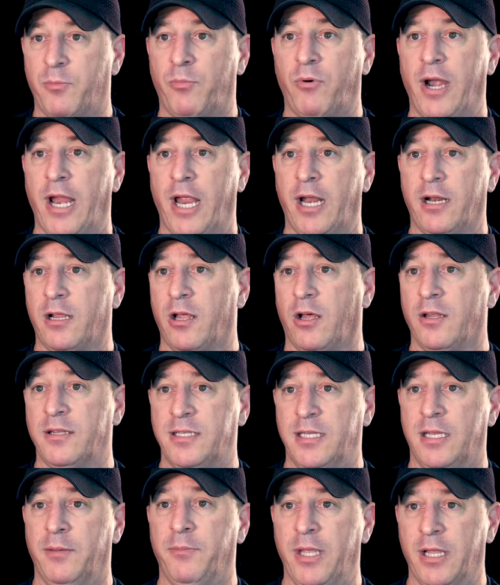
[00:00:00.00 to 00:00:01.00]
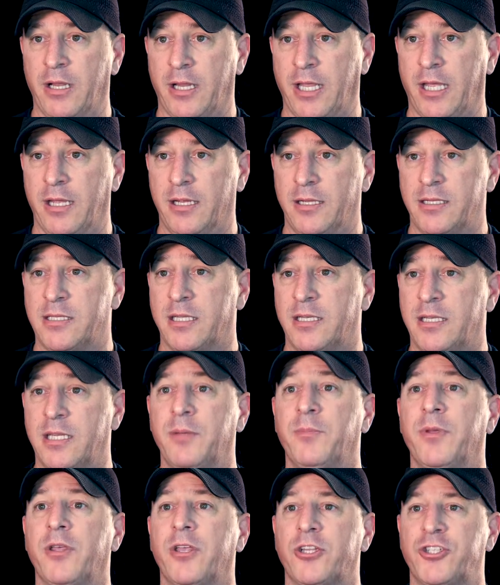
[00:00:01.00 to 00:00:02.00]
brand called Diamelia. It's the
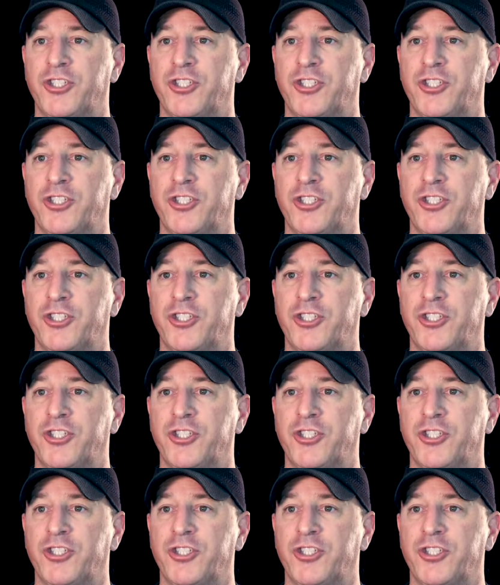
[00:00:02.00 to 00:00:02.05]
Diamelia